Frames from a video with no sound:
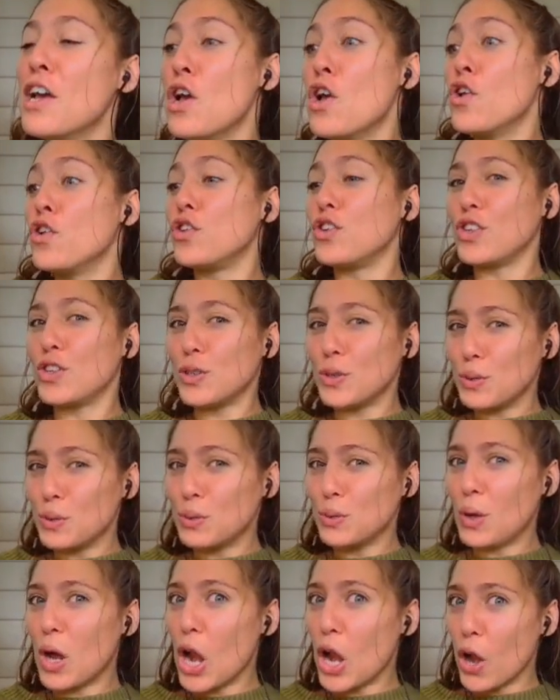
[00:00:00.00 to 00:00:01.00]
Do
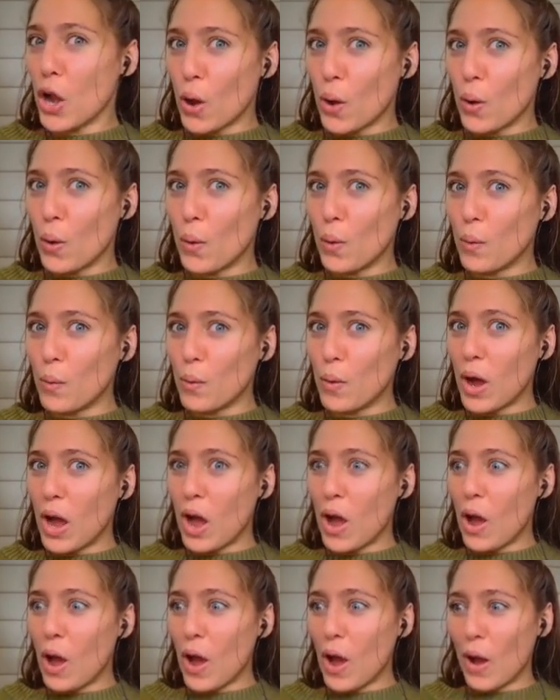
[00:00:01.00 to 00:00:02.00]
you know
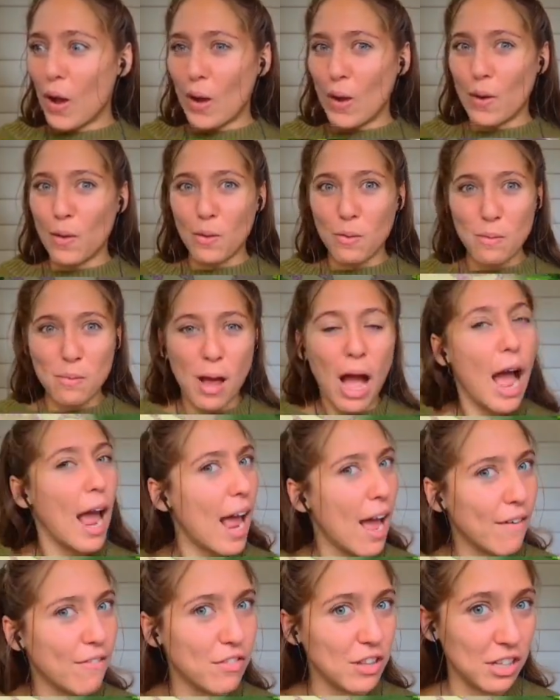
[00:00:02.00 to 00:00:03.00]
how I
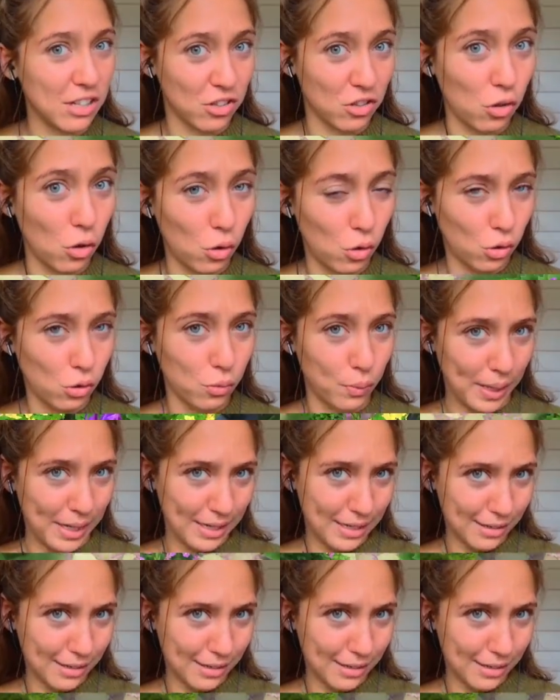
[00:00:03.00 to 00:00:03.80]
have these gold reindeer